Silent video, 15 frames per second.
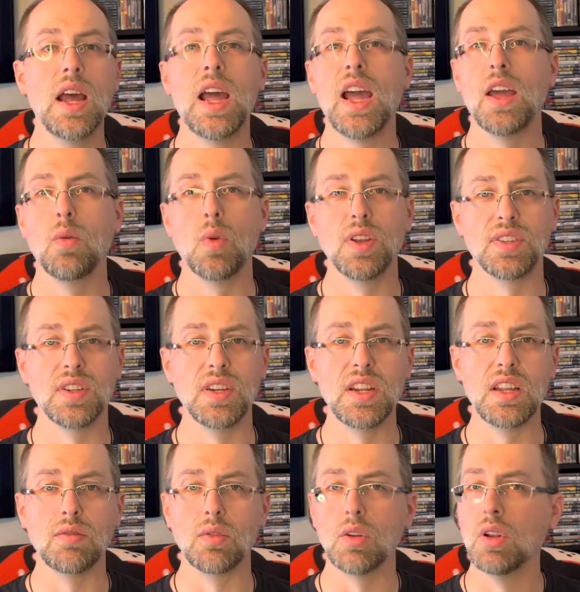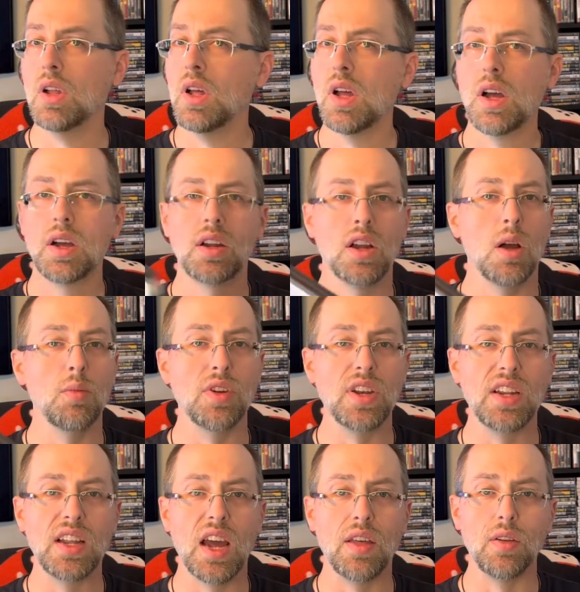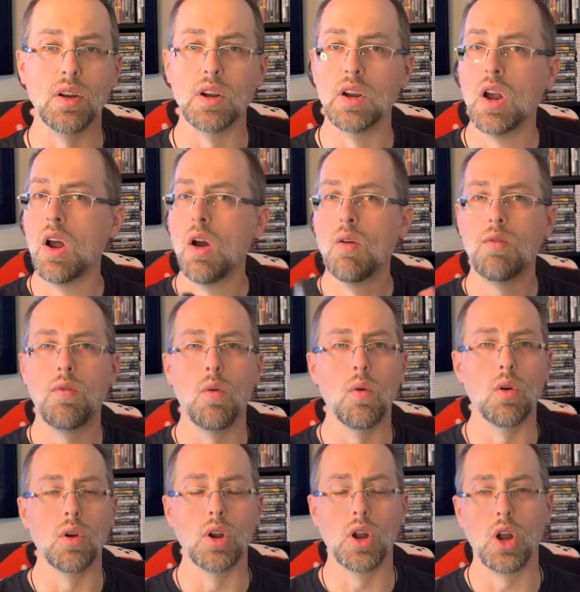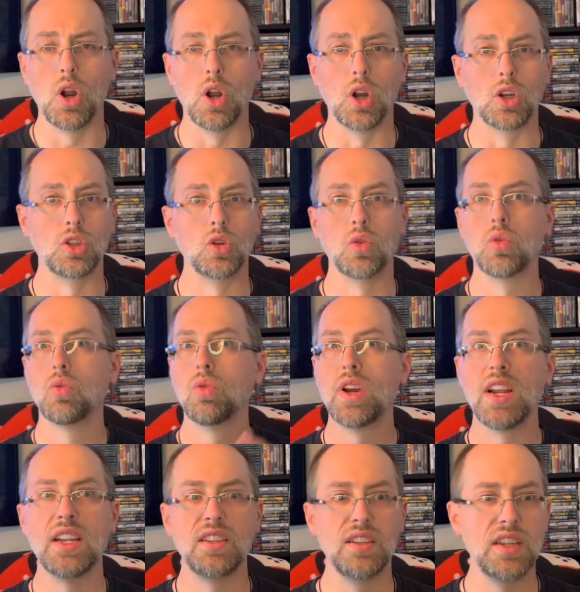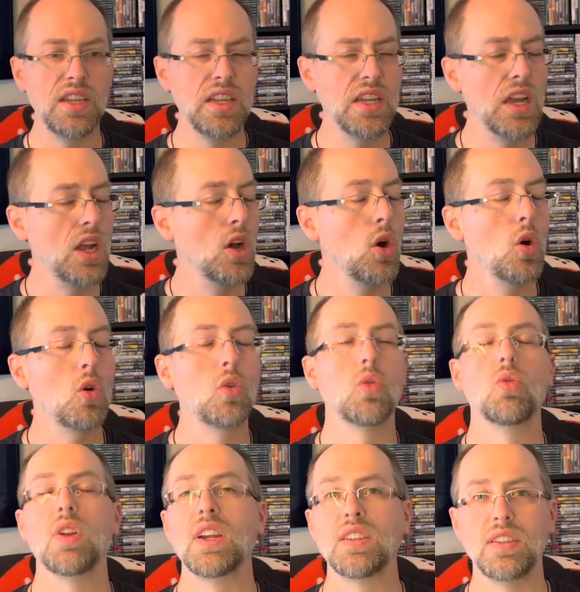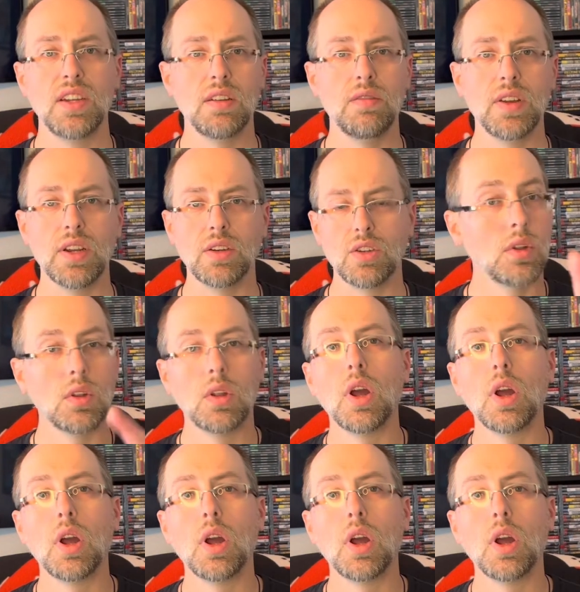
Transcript: and Resident Evil coming together for a crazy, crazy adventure.